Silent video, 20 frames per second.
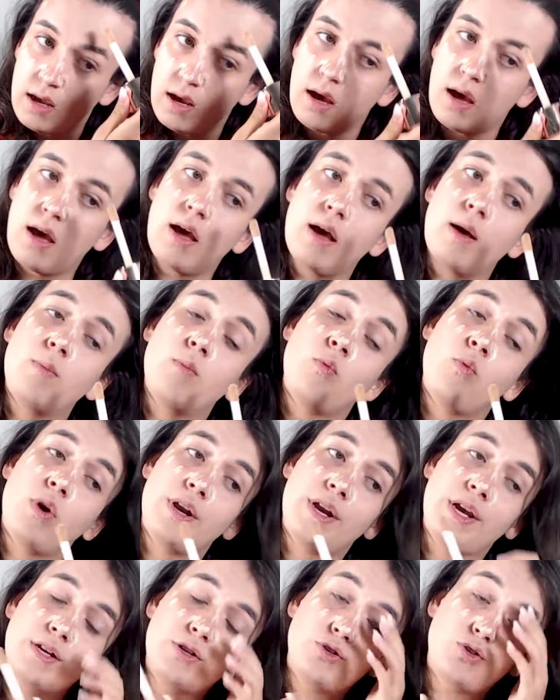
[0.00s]
When
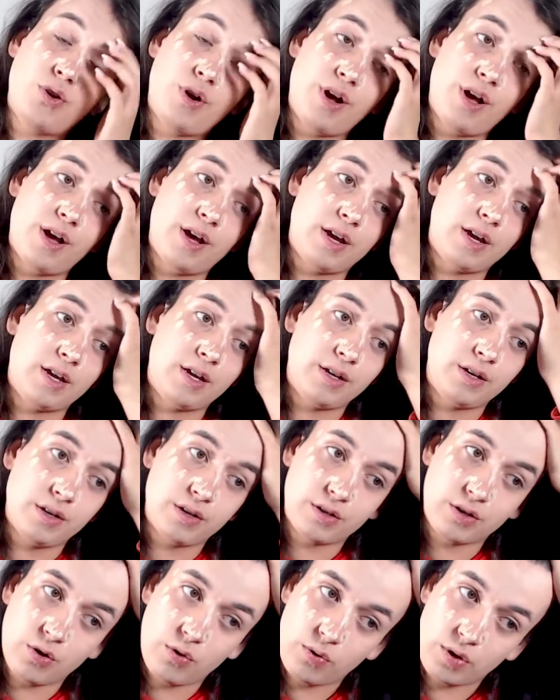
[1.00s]
I
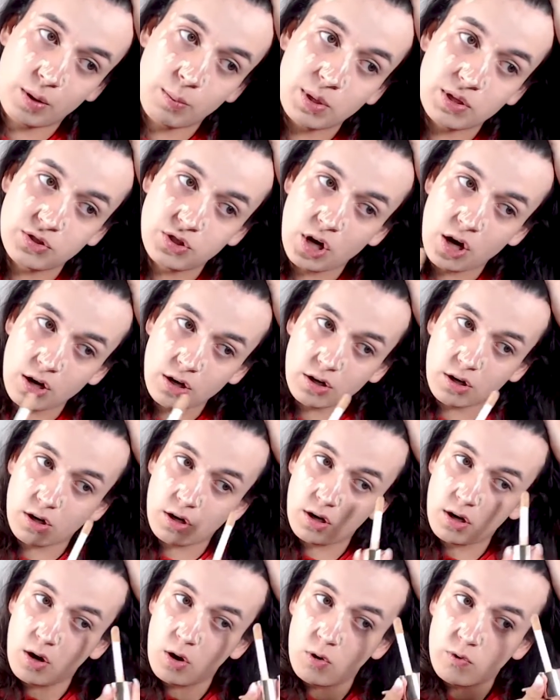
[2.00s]
tried going a bit
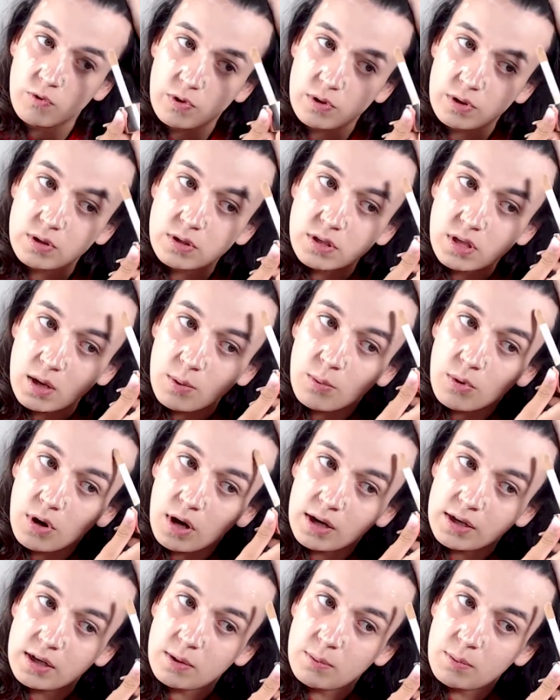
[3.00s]
darker over the summer, I
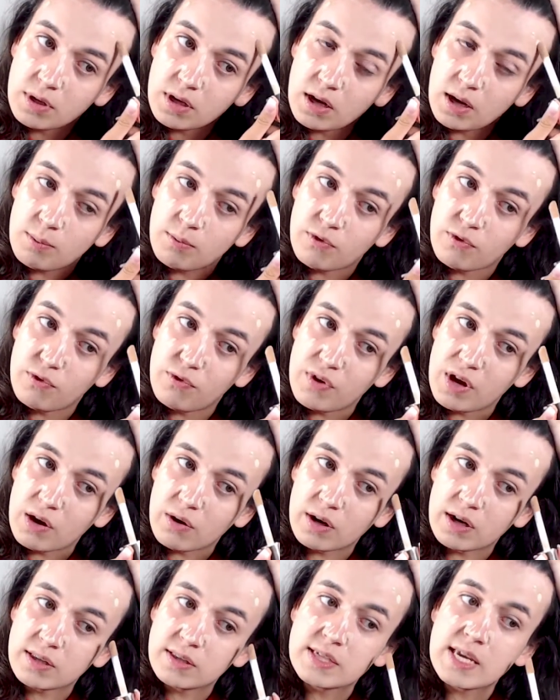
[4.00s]
did become
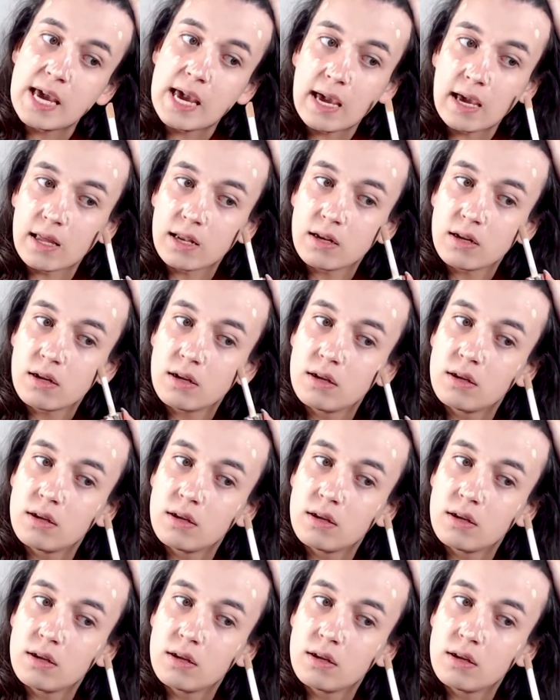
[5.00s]
very tan,